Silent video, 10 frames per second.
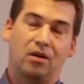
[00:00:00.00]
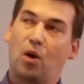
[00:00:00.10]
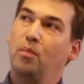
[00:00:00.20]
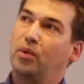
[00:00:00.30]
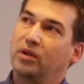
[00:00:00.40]

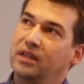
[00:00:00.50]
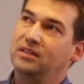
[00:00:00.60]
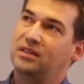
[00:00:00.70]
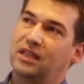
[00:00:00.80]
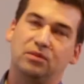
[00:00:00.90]

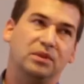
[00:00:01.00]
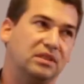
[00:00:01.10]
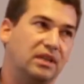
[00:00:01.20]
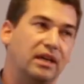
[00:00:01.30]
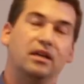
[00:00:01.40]
components, as we
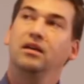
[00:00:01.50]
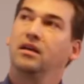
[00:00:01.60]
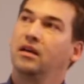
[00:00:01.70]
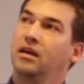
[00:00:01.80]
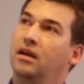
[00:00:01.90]
say.
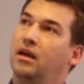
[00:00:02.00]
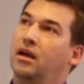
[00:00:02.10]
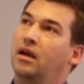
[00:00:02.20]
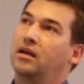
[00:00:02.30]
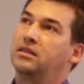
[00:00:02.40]

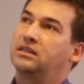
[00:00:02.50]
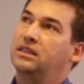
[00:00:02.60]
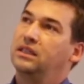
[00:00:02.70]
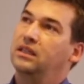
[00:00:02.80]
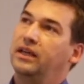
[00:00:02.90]

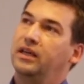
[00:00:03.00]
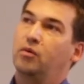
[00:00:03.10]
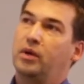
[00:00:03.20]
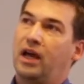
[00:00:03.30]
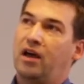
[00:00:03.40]

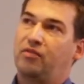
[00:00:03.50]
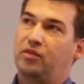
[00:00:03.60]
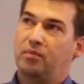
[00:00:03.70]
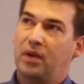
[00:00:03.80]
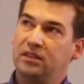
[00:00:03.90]
Ceiling, we
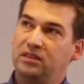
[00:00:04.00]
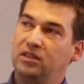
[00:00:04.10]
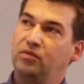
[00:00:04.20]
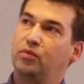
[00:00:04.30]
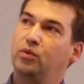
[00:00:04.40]
have the
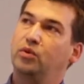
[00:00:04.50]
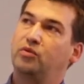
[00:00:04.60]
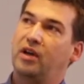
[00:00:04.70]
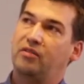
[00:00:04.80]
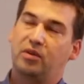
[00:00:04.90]
massive
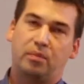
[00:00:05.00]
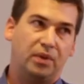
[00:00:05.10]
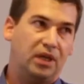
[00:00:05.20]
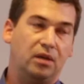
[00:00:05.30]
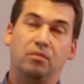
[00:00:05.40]
wood, we have the
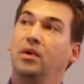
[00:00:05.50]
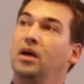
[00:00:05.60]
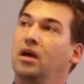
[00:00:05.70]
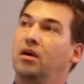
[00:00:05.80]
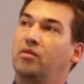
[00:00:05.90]

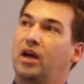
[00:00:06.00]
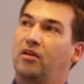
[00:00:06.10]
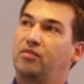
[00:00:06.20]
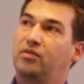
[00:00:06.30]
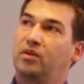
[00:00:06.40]
beam, we
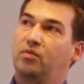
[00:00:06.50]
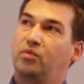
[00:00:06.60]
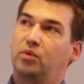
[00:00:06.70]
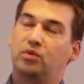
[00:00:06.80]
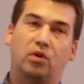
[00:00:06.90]
have the
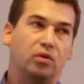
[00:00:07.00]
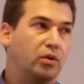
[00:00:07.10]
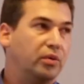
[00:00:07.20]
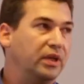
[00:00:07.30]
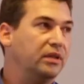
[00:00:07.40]
wood
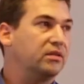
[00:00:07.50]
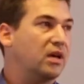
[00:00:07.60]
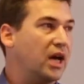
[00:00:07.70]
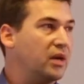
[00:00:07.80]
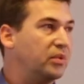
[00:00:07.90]
concrete
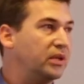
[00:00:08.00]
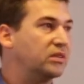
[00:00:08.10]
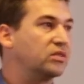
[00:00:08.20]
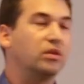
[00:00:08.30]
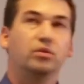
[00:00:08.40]

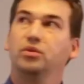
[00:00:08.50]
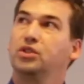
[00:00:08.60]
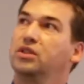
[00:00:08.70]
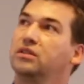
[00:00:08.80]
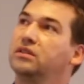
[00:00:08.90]
hybrid
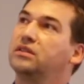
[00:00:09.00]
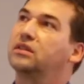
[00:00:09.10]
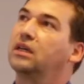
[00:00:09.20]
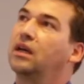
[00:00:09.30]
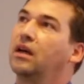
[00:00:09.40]
solutions,